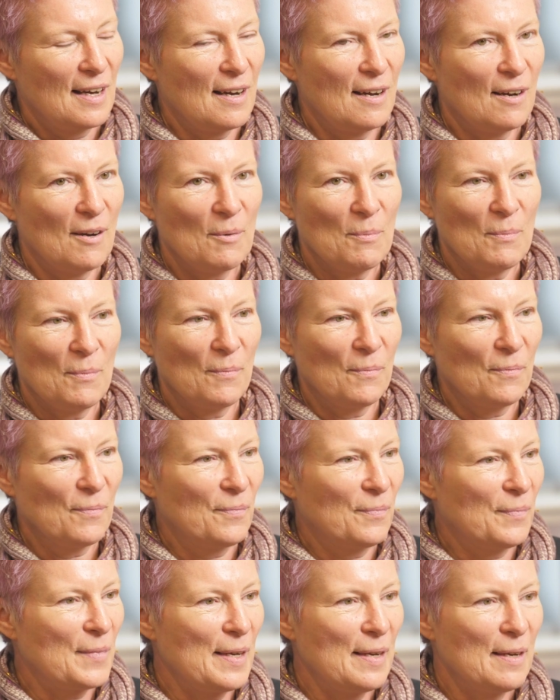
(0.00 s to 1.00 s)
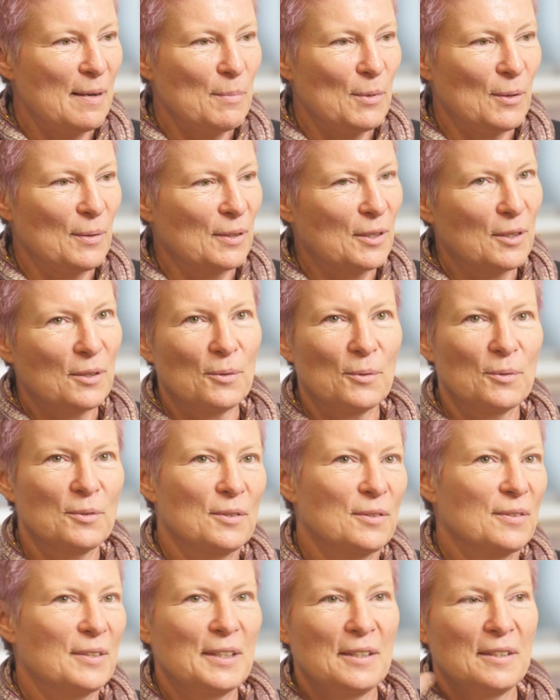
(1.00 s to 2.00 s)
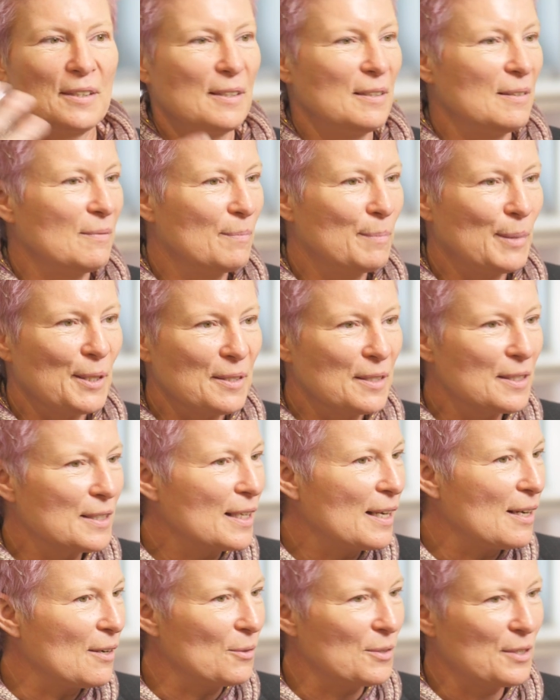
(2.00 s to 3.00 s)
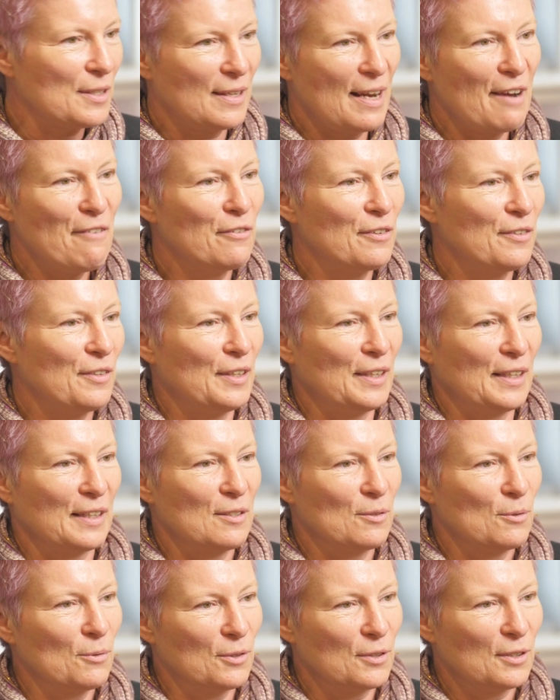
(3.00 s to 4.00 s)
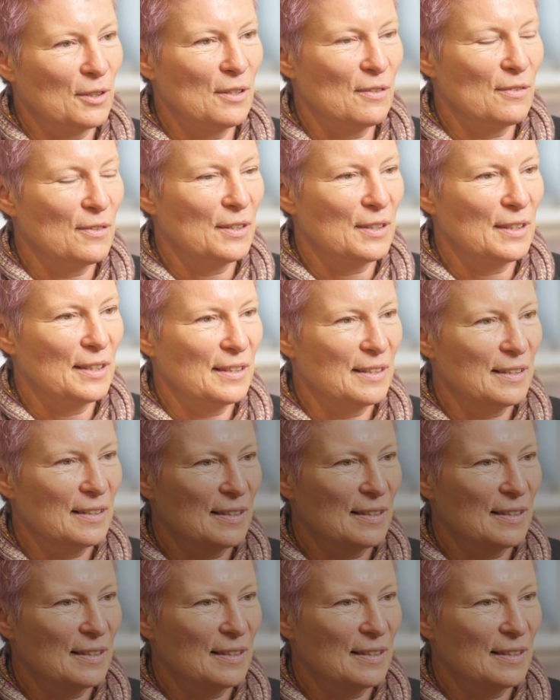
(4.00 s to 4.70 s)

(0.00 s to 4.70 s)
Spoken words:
Air molecules, things in blood cells, everything is all surfaces.